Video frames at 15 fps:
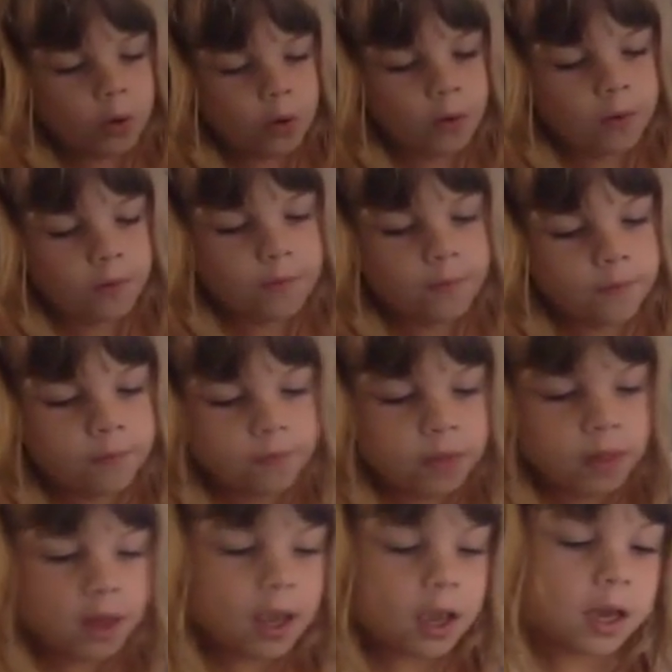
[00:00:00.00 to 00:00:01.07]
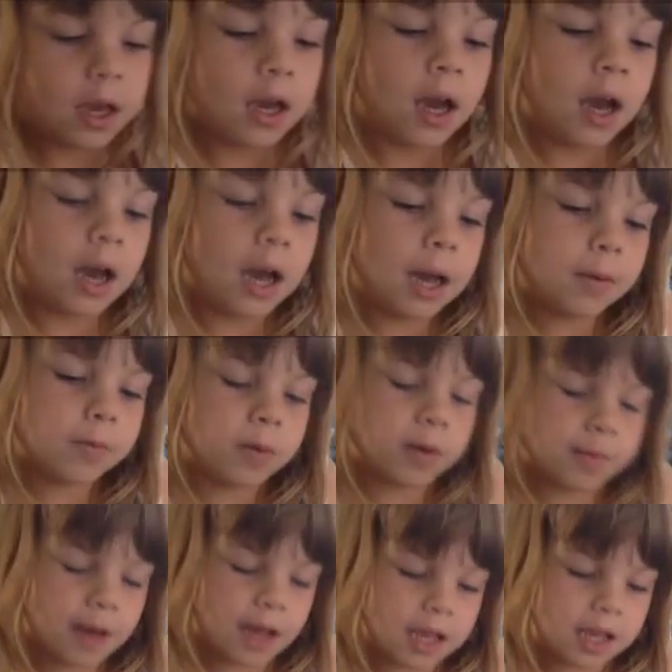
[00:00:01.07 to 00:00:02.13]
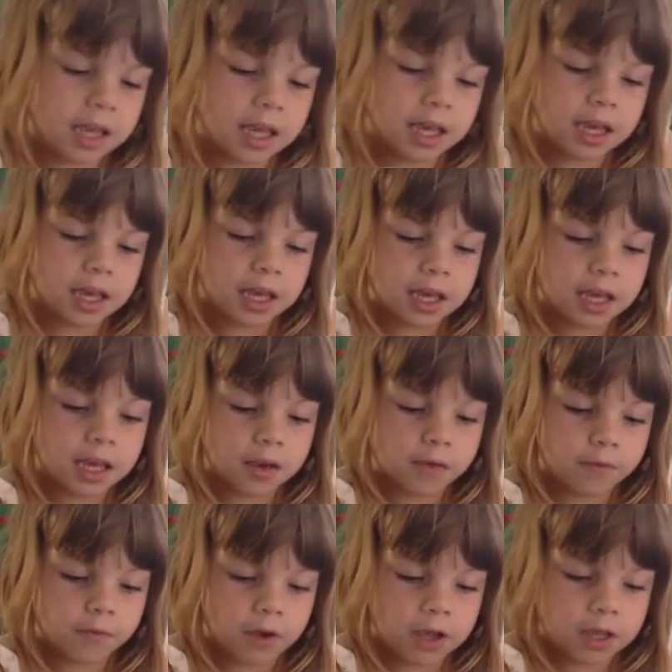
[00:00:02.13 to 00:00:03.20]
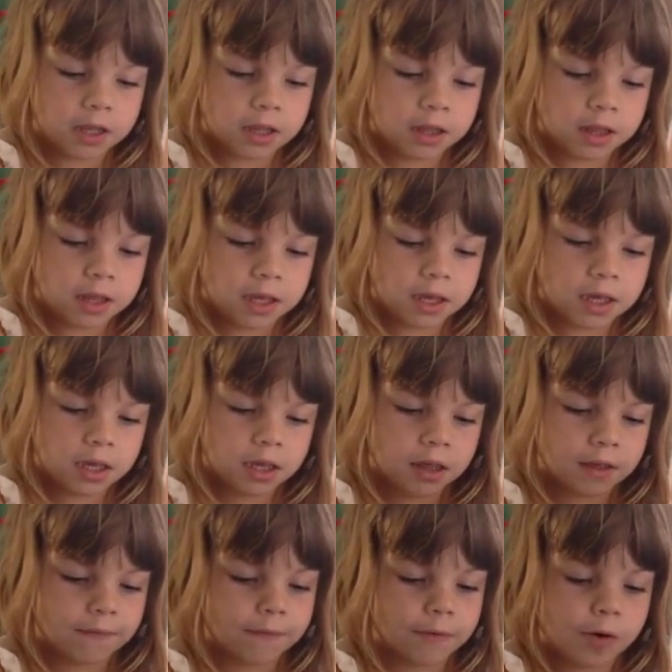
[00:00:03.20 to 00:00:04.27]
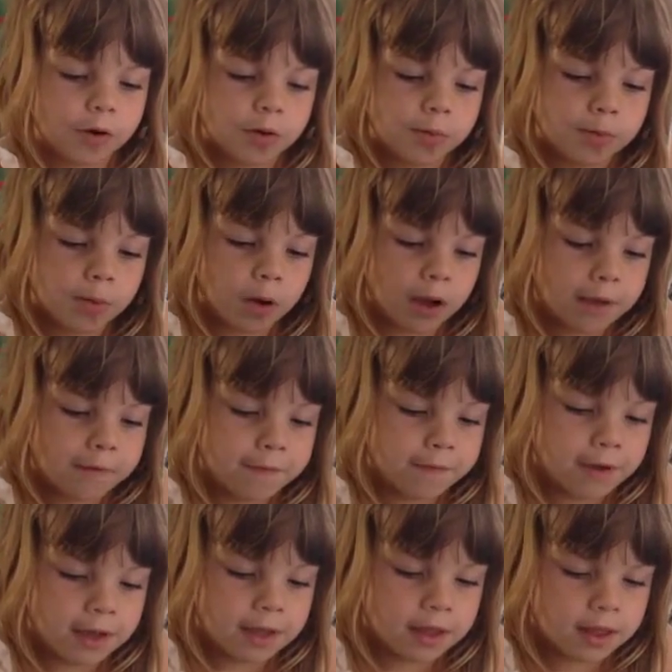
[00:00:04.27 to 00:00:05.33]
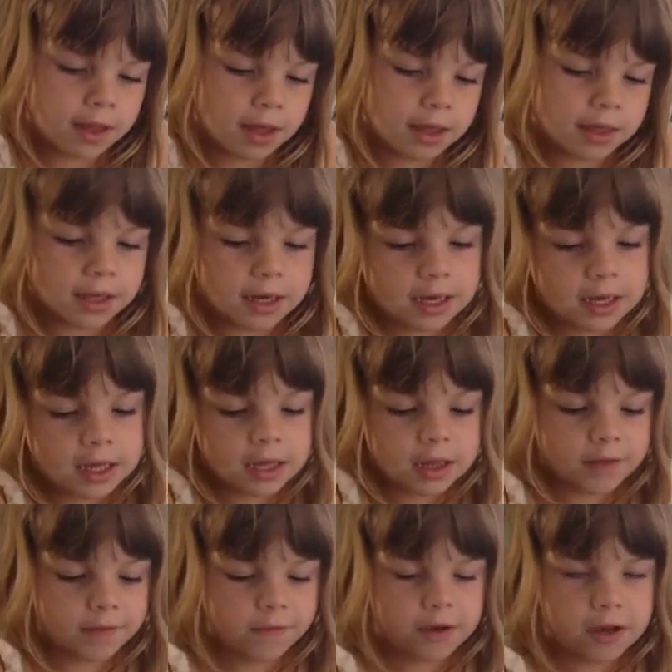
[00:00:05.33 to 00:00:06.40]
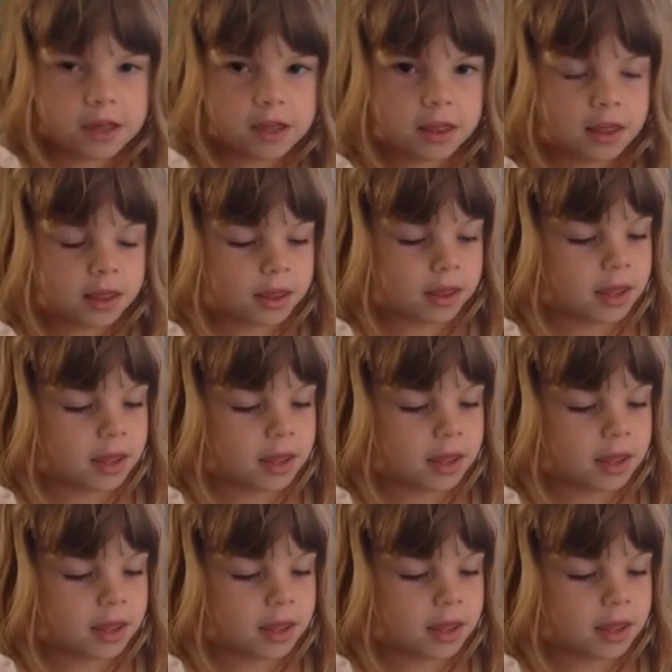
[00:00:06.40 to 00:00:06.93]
Can you tell me what we're making? Um, we're making reindeers for my friends and the Lee's friends.